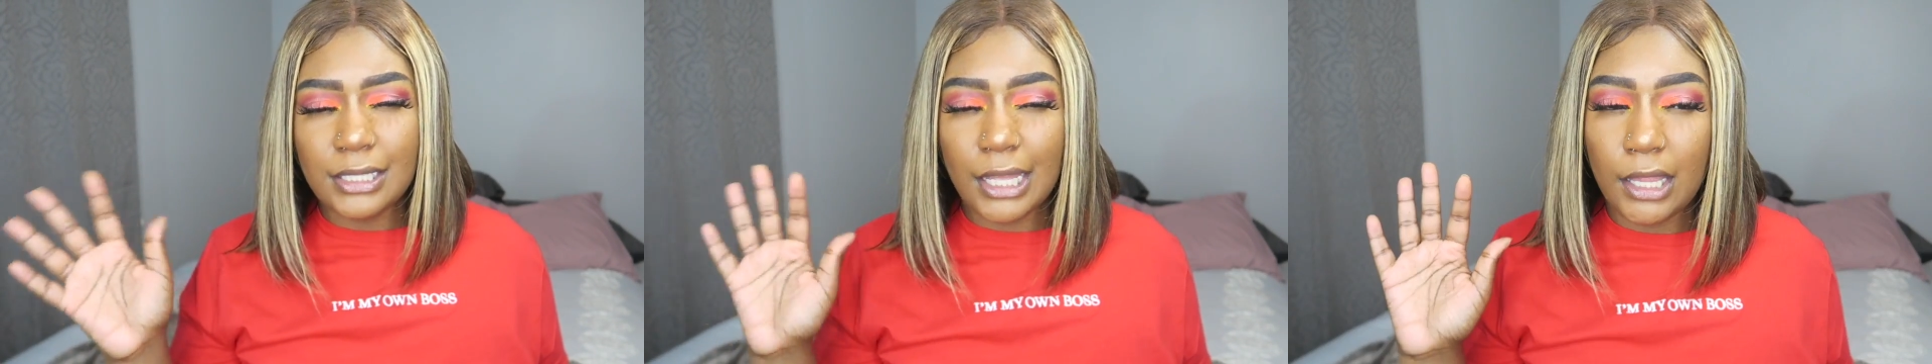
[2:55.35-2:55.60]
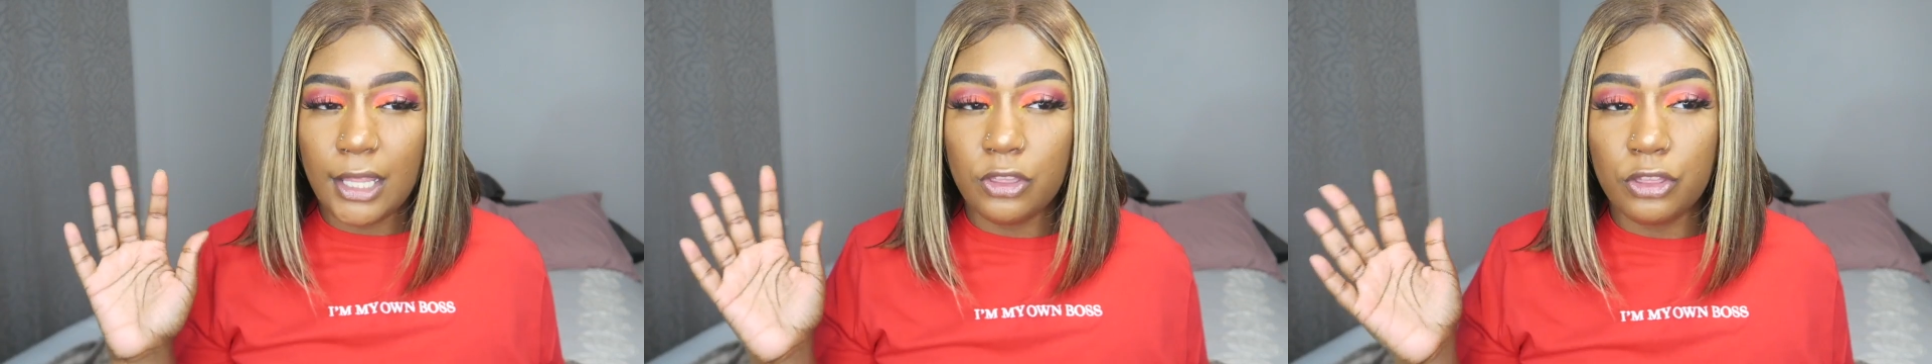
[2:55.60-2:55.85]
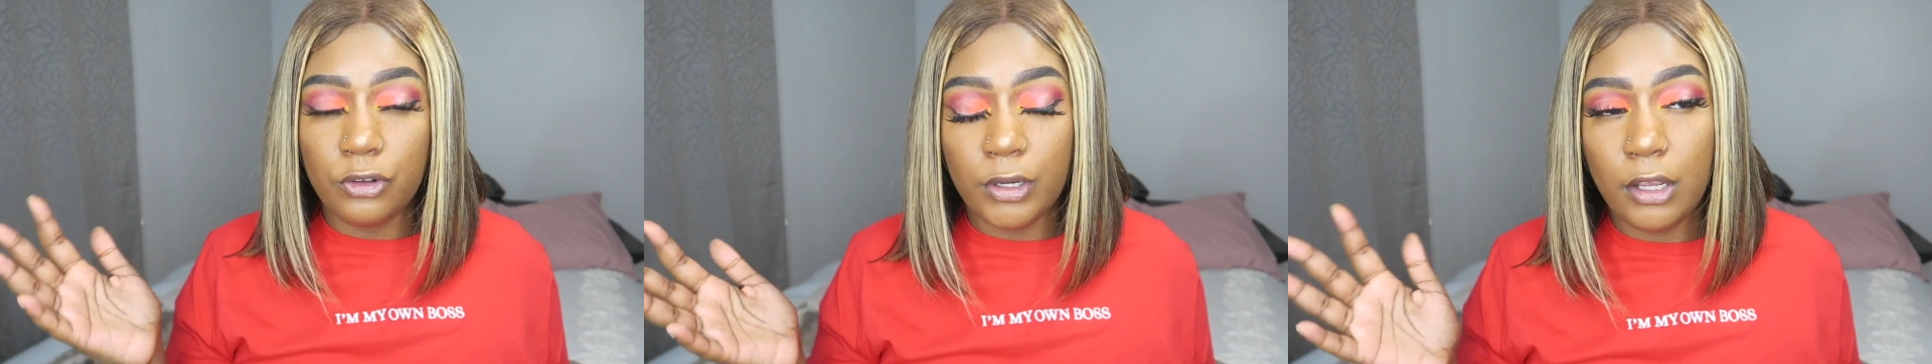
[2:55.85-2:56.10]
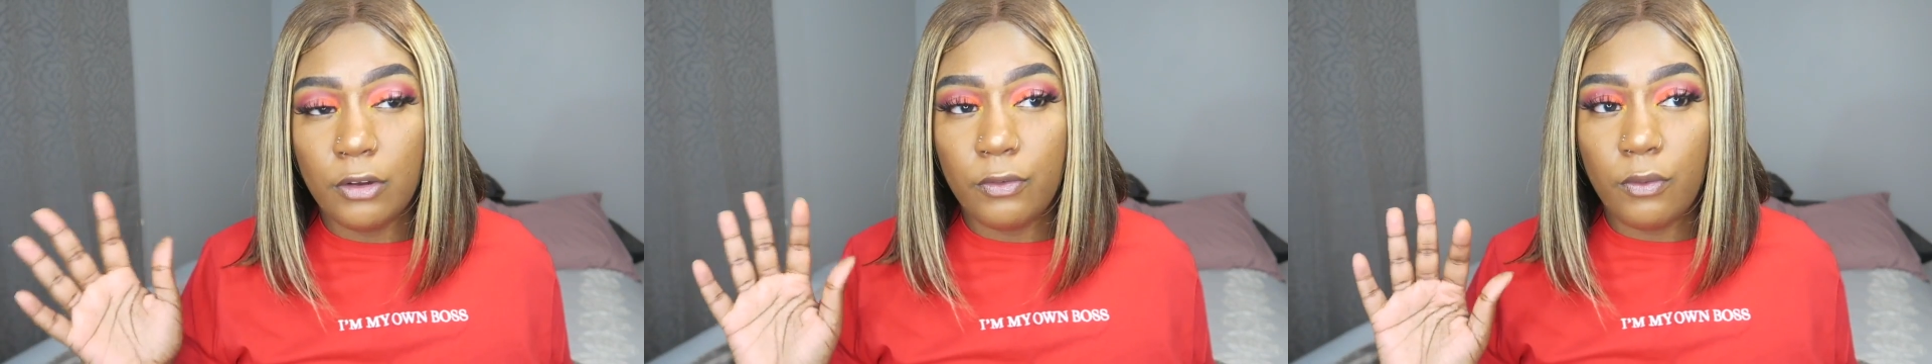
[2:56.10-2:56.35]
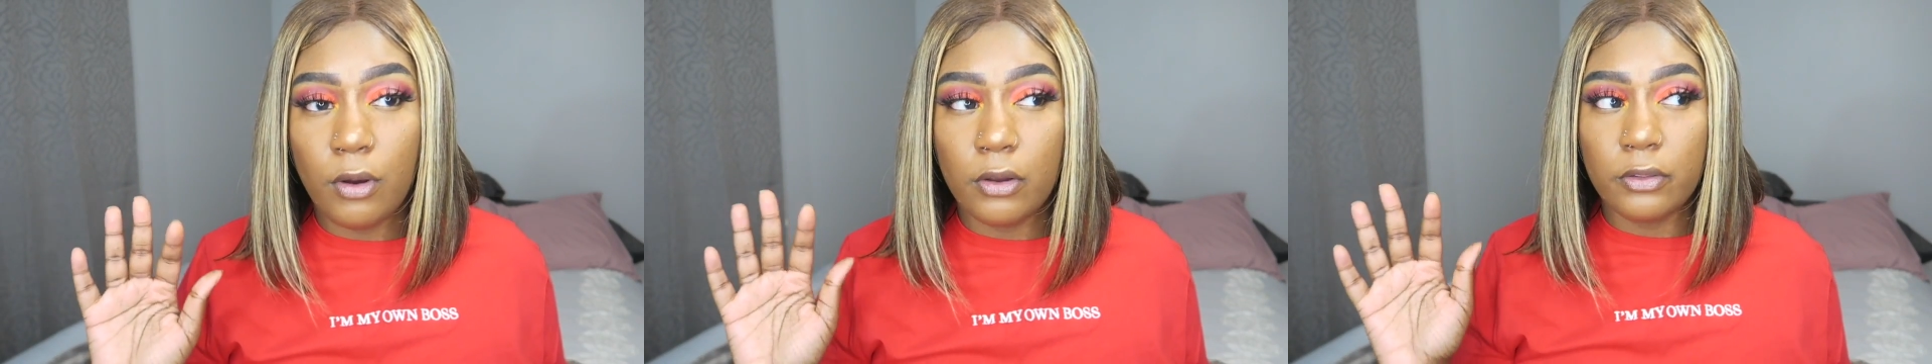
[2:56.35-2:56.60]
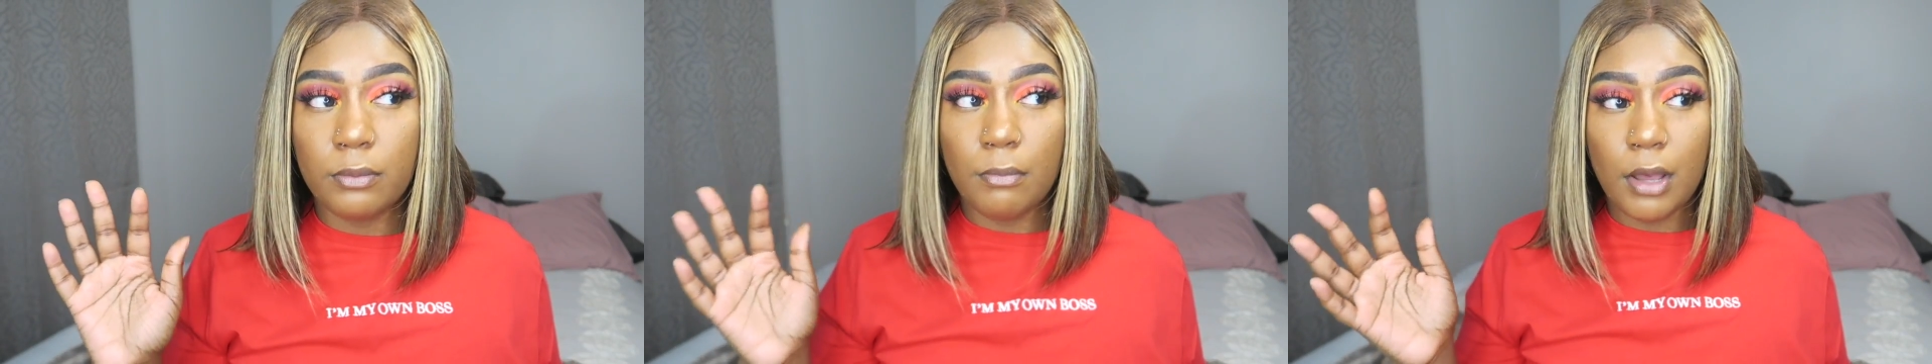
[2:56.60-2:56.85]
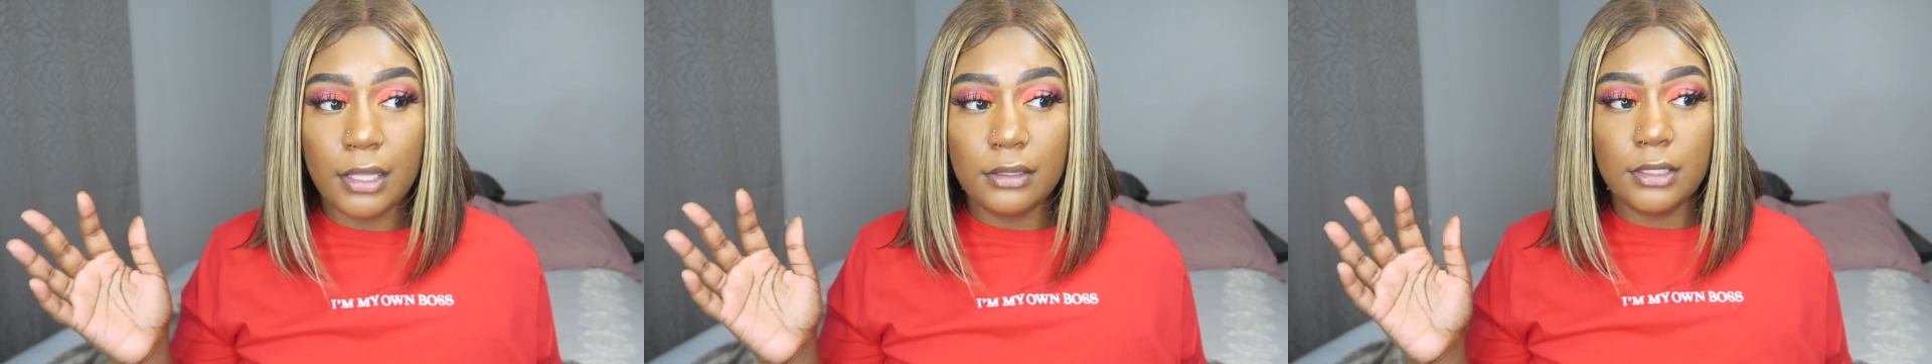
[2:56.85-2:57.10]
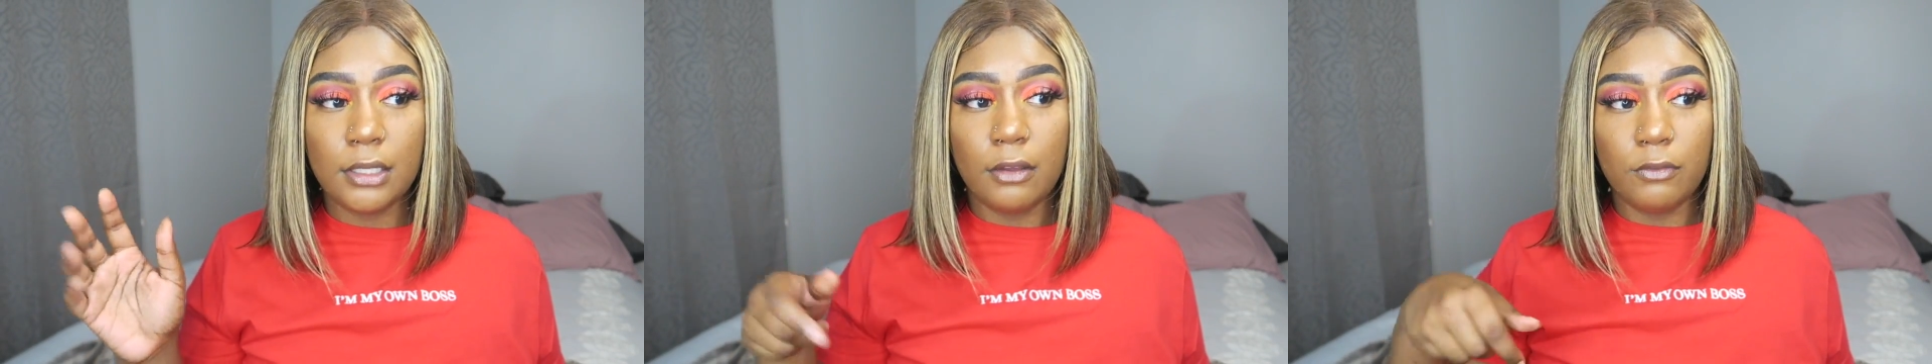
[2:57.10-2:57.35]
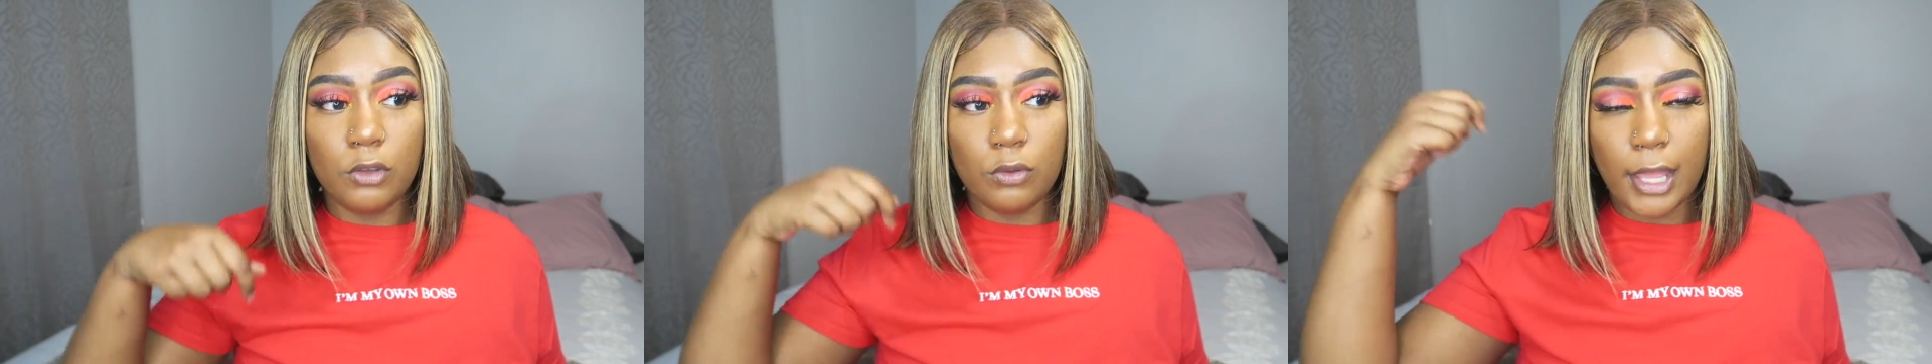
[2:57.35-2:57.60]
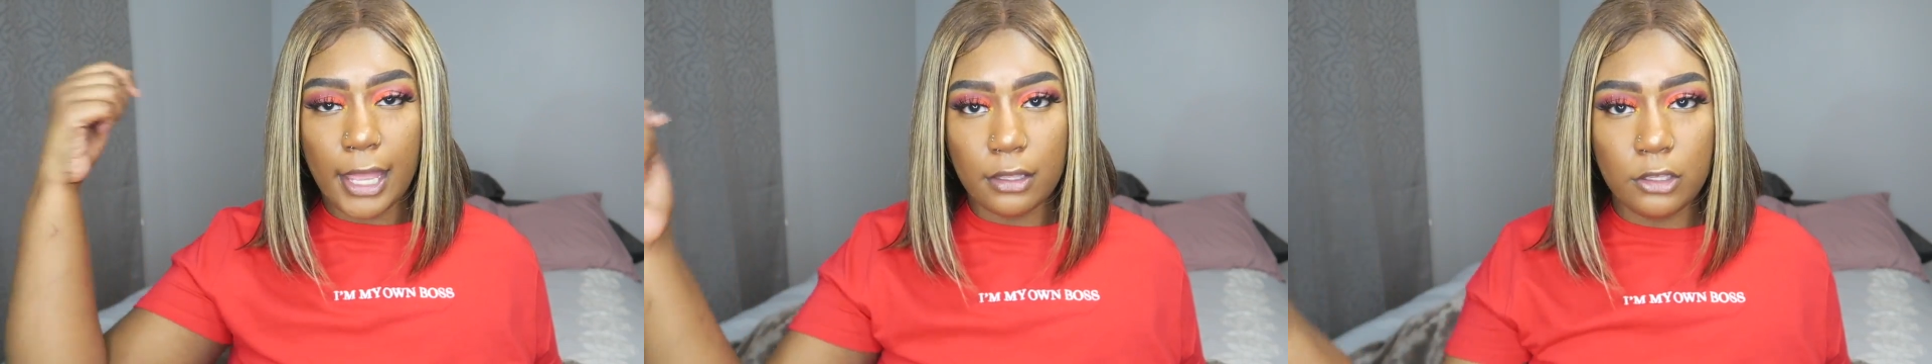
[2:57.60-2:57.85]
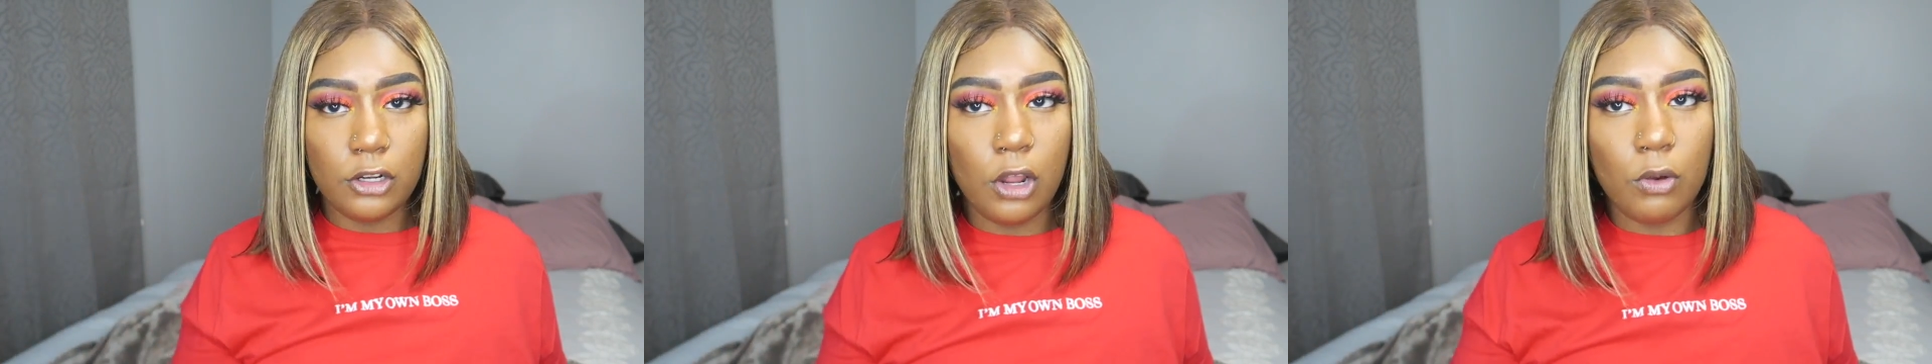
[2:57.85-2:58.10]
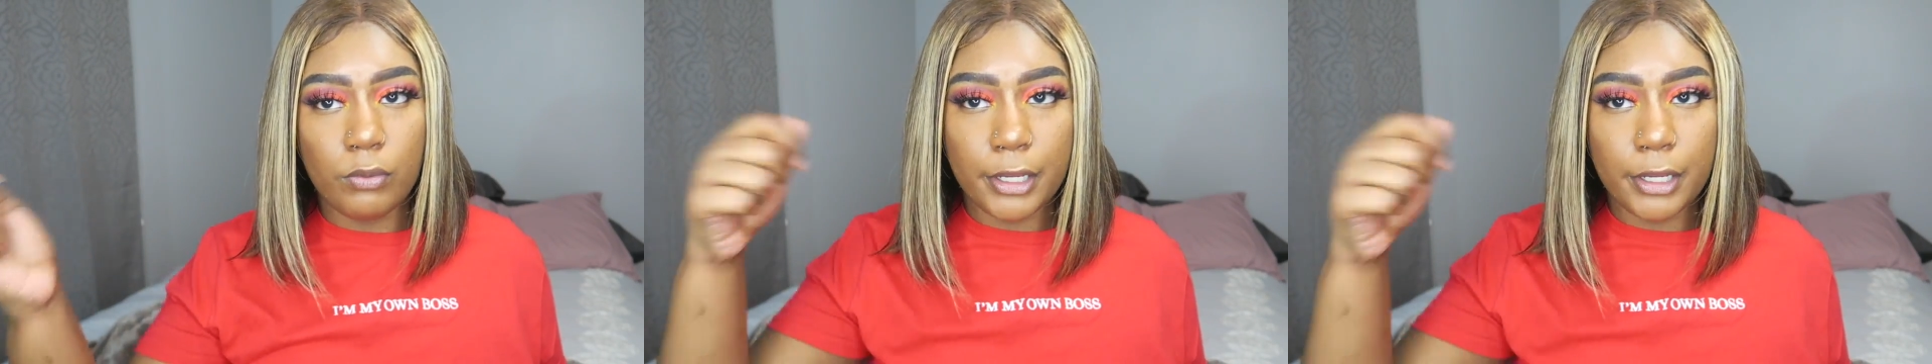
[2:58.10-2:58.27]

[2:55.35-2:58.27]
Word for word: to that like three or fourth month of you like, you know,